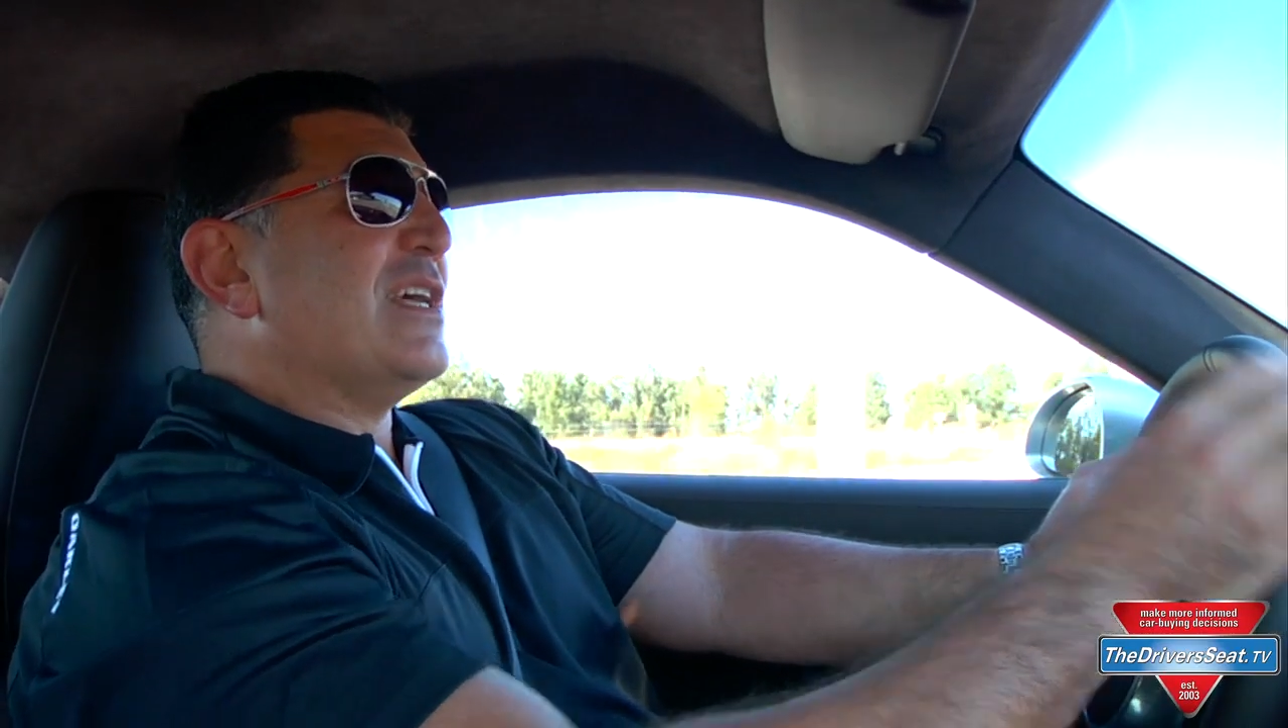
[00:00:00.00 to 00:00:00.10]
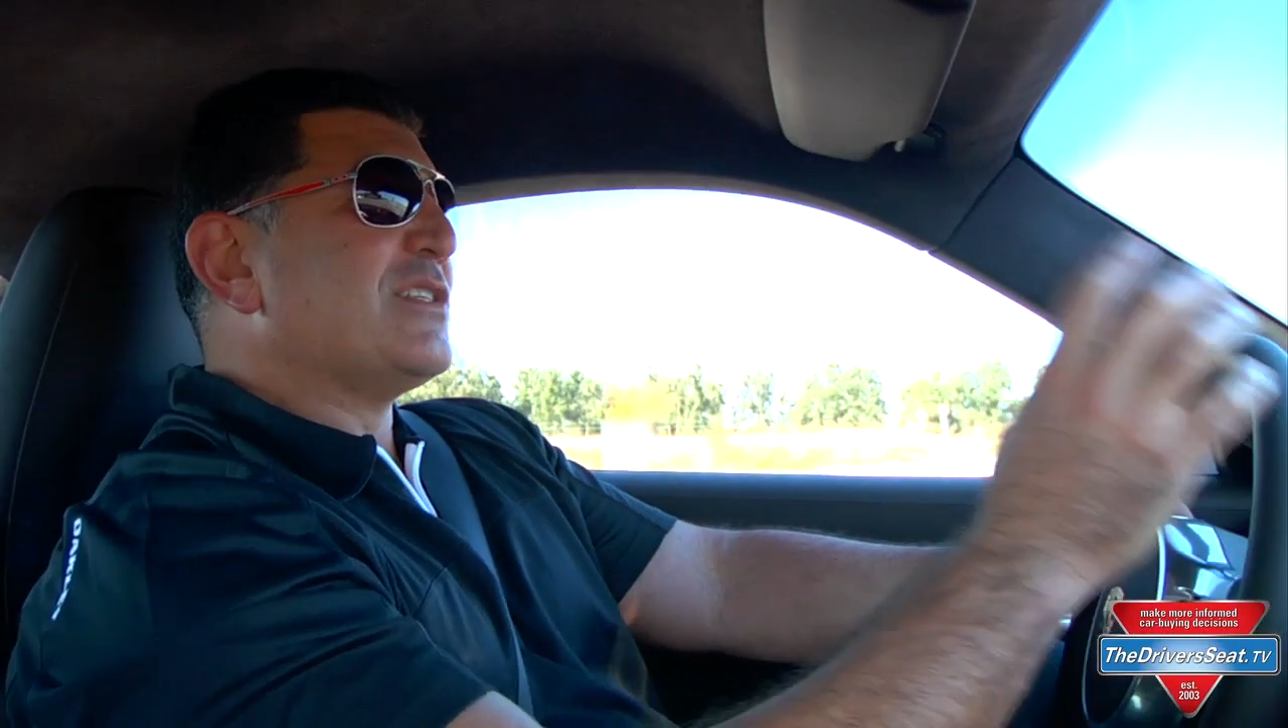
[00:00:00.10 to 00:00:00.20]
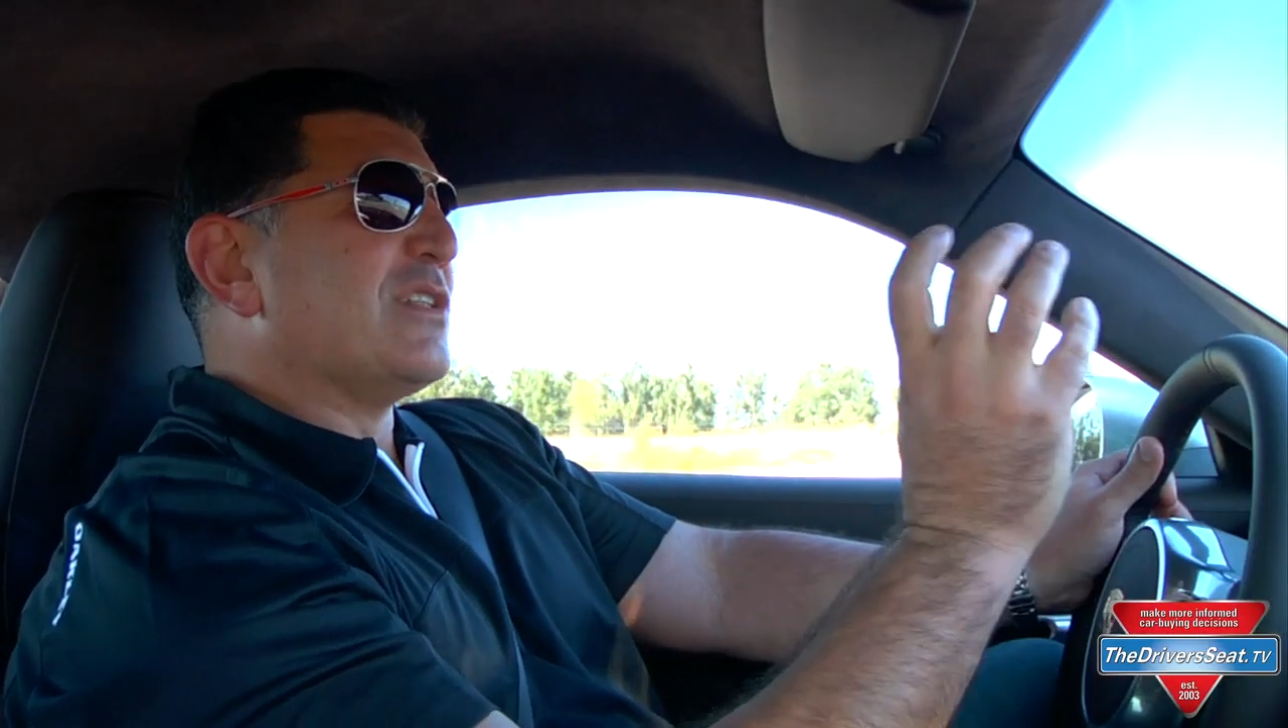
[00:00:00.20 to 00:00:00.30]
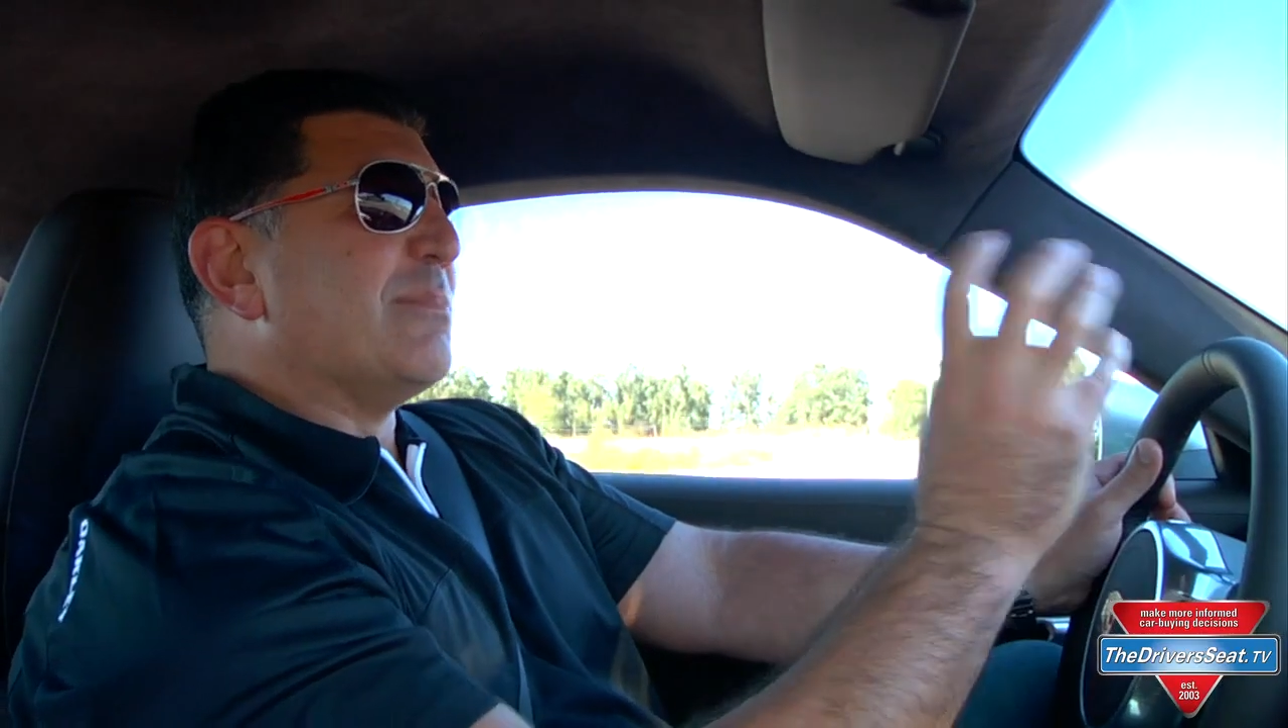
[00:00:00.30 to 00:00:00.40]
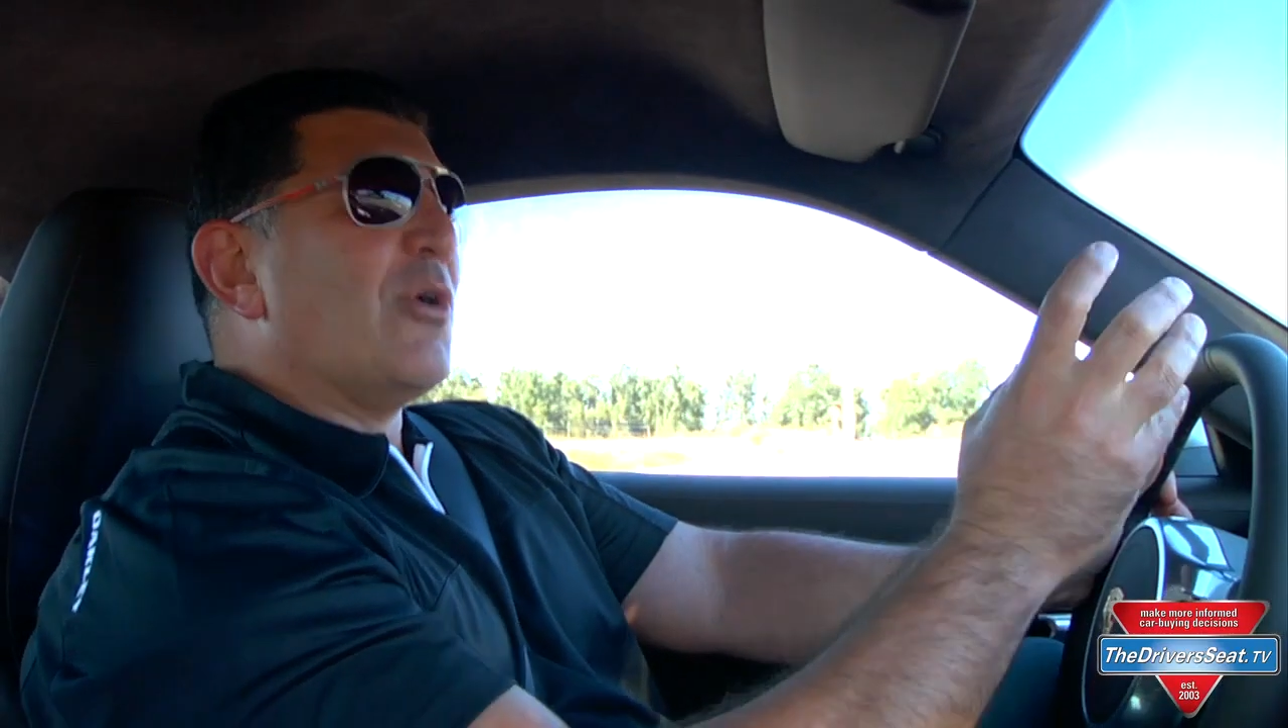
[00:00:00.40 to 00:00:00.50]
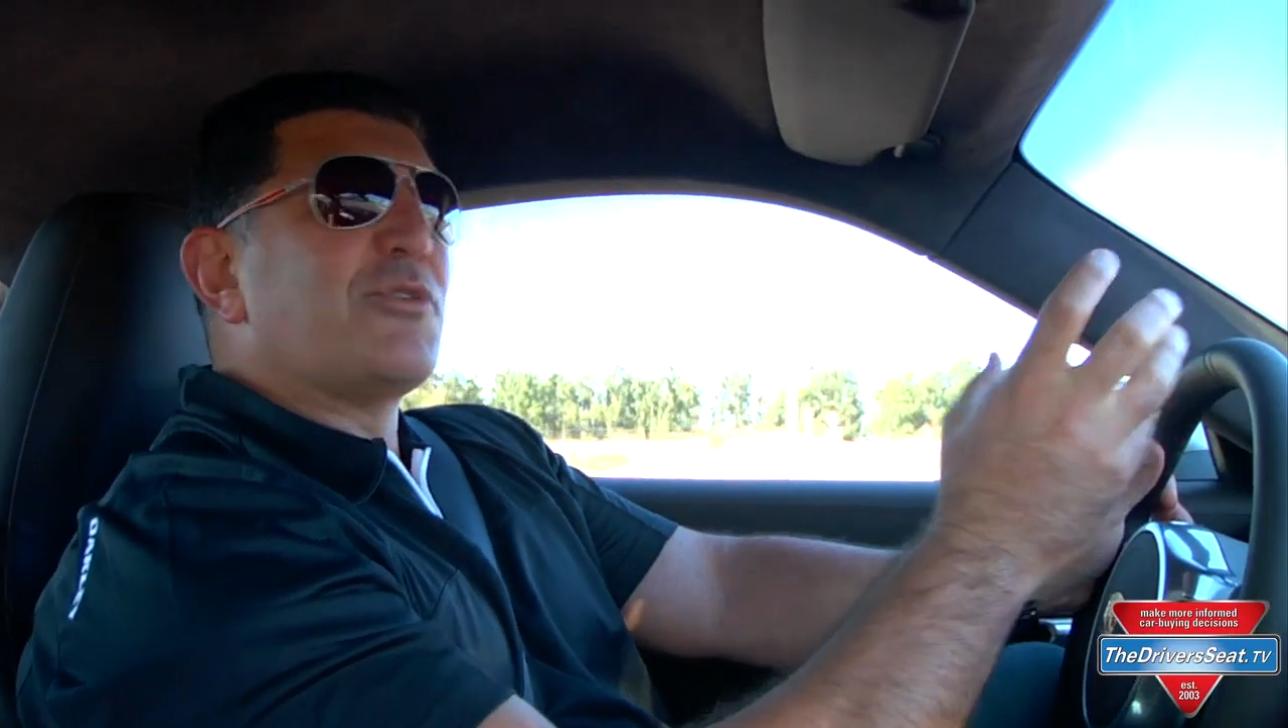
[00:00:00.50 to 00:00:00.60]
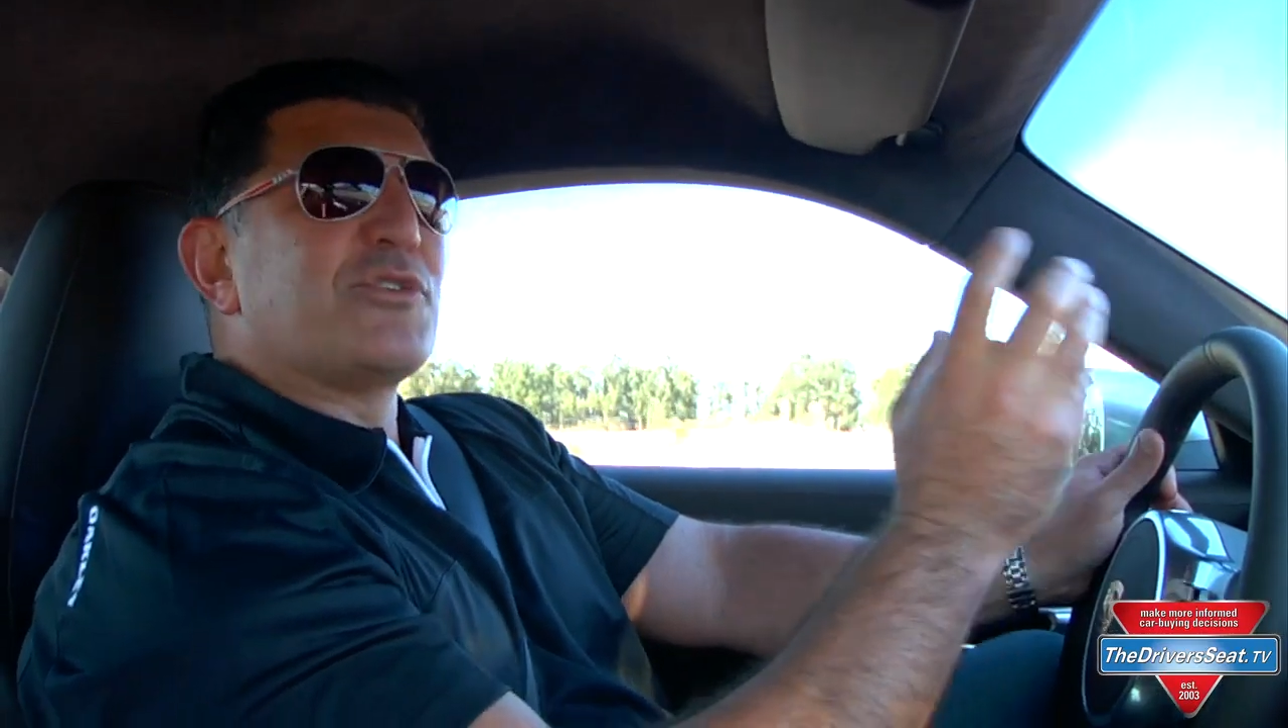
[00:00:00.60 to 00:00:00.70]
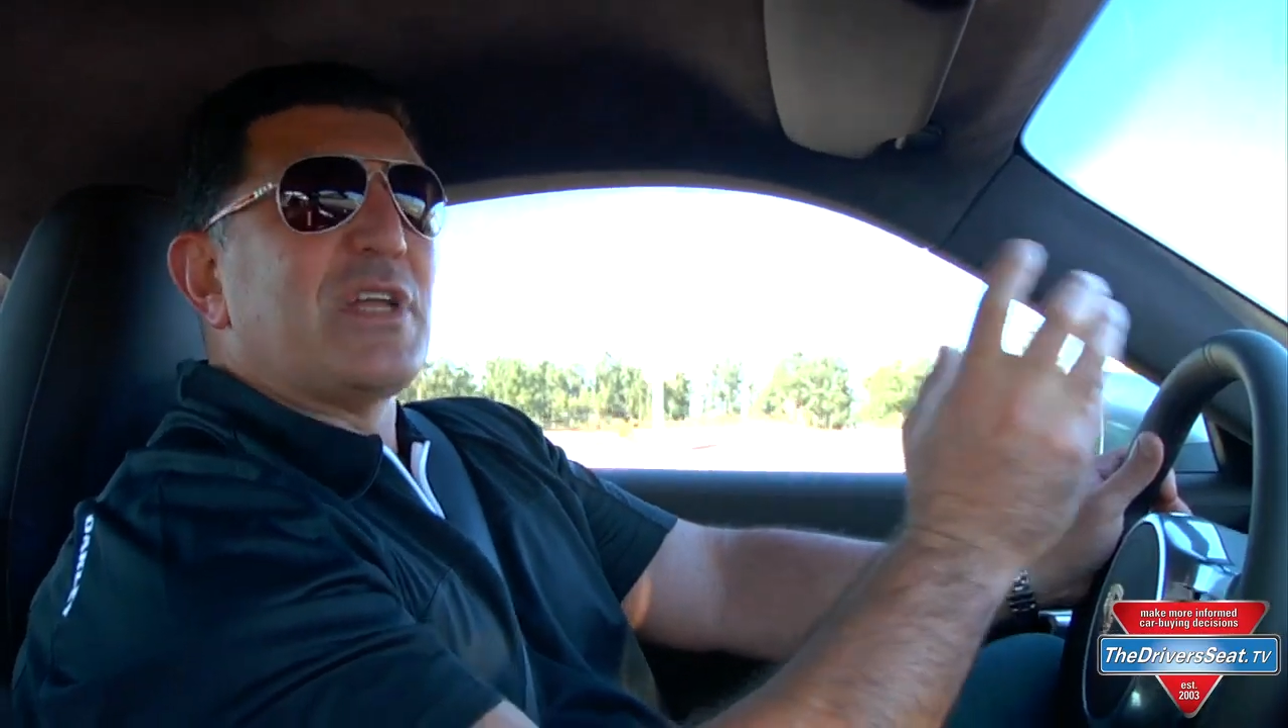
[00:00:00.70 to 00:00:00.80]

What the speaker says: so the motor's